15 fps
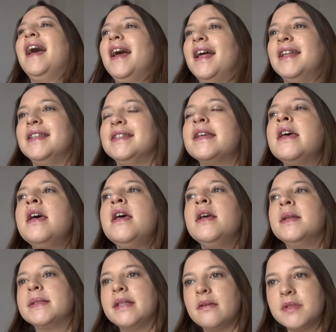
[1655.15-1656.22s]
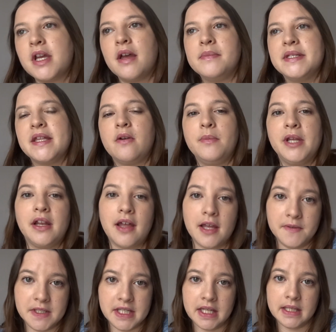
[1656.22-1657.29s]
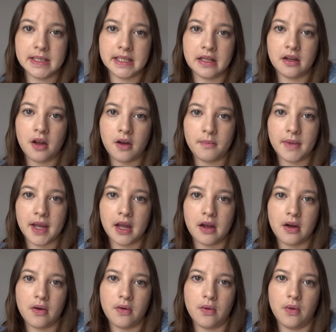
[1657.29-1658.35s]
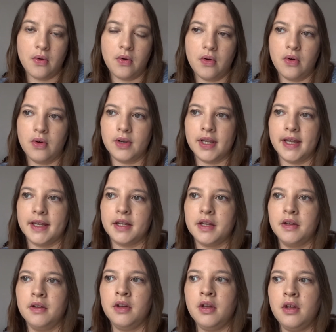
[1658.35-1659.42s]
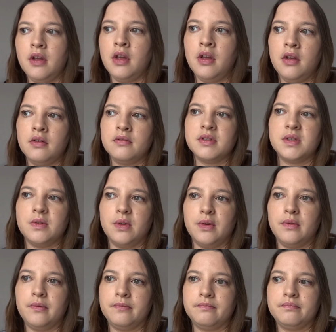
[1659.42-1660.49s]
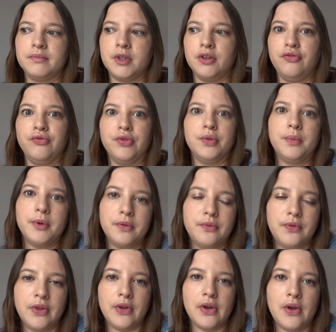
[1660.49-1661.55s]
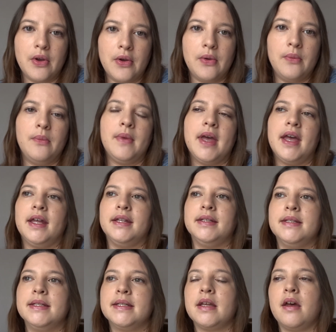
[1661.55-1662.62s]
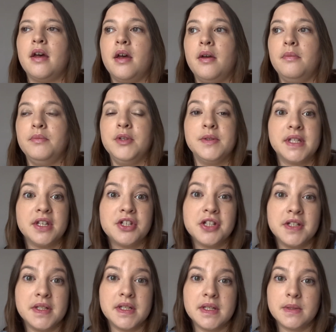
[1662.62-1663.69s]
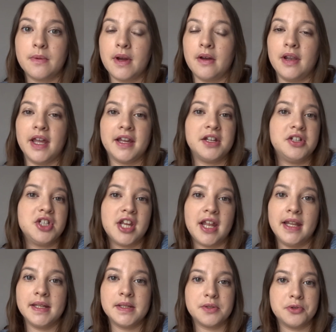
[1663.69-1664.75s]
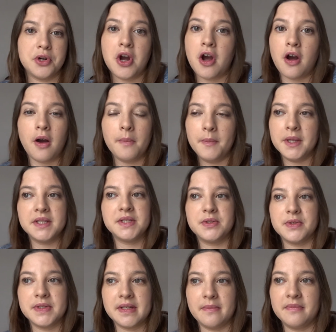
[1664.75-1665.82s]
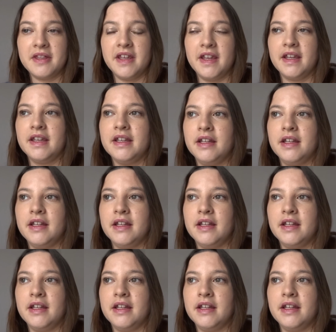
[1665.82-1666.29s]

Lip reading: And sometimes there'll be live singers that come out, or like sort of a group of them, and musicians as well, like a cellist or a harpist or something.